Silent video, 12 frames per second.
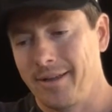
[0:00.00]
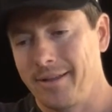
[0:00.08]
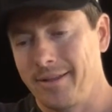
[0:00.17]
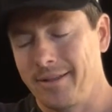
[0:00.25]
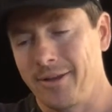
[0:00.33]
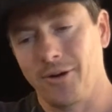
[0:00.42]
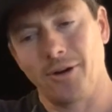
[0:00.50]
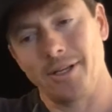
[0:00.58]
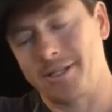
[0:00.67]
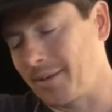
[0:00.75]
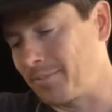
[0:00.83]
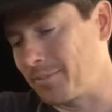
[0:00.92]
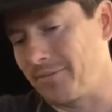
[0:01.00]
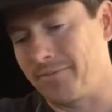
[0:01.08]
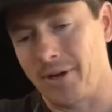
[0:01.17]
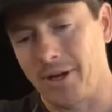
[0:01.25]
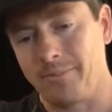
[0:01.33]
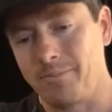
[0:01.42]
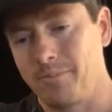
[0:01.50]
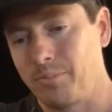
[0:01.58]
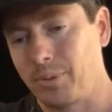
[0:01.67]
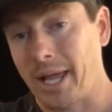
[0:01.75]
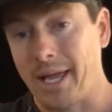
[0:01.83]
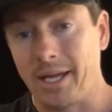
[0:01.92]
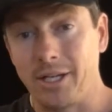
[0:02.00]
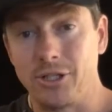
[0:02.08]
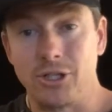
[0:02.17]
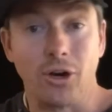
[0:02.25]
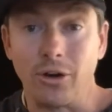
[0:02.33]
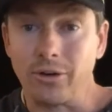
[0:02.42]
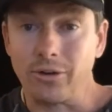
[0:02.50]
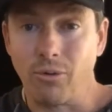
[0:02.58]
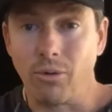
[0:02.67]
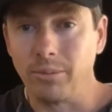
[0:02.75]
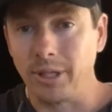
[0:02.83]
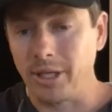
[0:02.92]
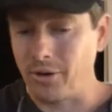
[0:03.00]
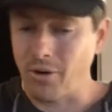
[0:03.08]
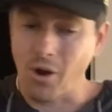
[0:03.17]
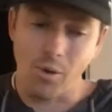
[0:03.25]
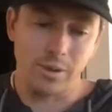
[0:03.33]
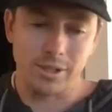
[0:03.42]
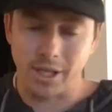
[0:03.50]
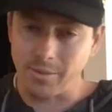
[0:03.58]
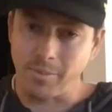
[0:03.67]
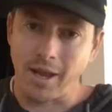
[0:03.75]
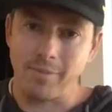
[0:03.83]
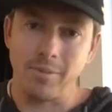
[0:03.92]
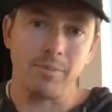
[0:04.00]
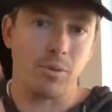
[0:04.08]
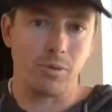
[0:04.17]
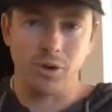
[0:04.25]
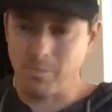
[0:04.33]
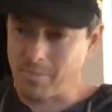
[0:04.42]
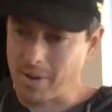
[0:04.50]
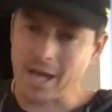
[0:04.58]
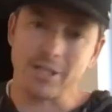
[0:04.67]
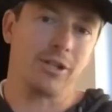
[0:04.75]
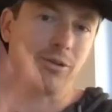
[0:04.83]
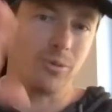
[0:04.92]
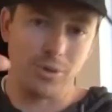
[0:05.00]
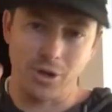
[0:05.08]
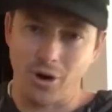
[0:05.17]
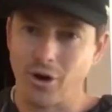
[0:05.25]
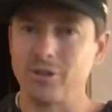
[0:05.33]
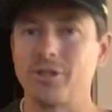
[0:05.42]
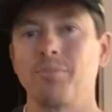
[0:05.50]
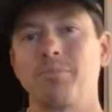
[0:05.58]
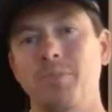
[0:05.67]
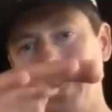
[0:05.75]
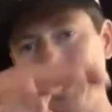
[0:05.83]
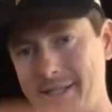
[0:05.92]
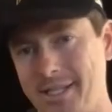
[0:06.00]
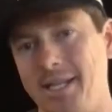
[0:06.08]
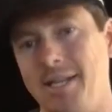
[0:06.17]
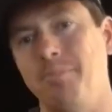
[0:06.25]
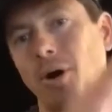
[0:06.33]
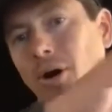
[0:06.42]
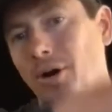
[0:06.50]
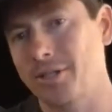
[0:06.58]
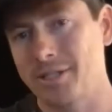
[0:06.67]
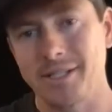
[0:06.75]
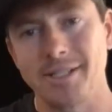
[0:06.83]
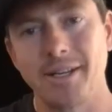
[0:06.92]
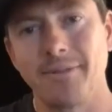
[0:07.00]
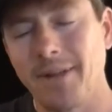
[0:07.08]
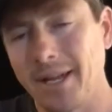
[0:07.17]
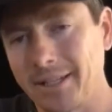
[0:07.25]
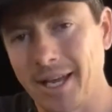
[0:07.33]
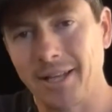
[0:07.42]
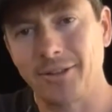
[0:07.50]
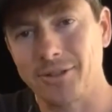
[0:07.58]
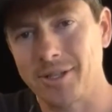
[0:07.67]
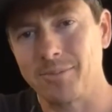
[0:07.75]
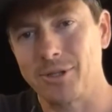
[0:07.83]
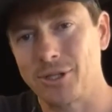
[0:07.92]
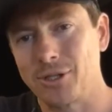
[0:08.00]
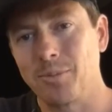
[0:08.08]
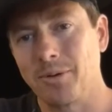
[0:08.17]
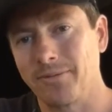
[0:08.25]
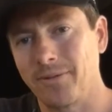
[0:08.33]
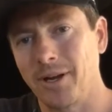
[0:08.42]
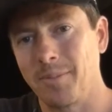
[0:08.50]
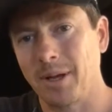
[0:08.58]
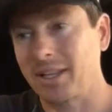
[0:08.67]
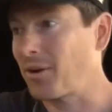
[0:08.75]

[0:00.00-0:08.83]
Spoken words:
there is something fun playing in dirt. Normally you're always on the pavement, but when you're bashing through yards and city parks and stuff like that, there's something super fun about that. I